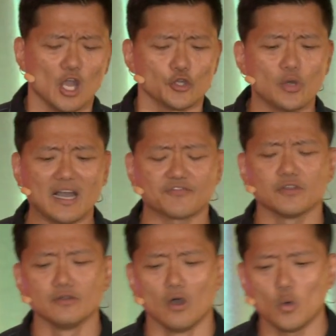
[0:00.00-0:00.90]
You have to
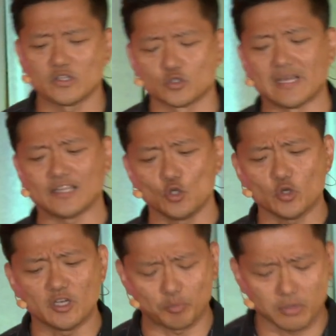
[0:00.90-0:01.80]
know it so that you
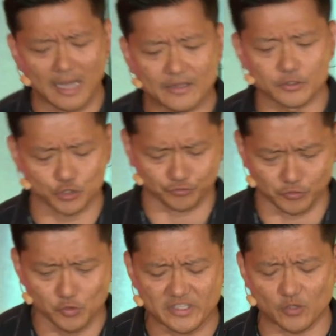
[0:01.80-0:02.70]
can apply the
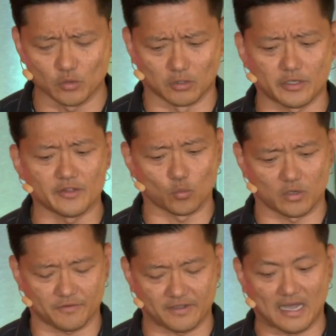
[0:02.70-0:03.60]
truths that you learn in the
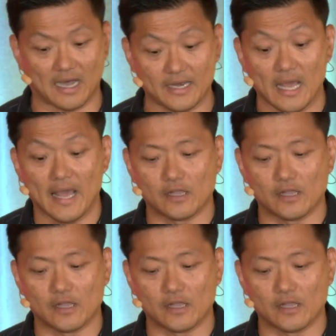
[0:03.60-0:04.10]
Word of God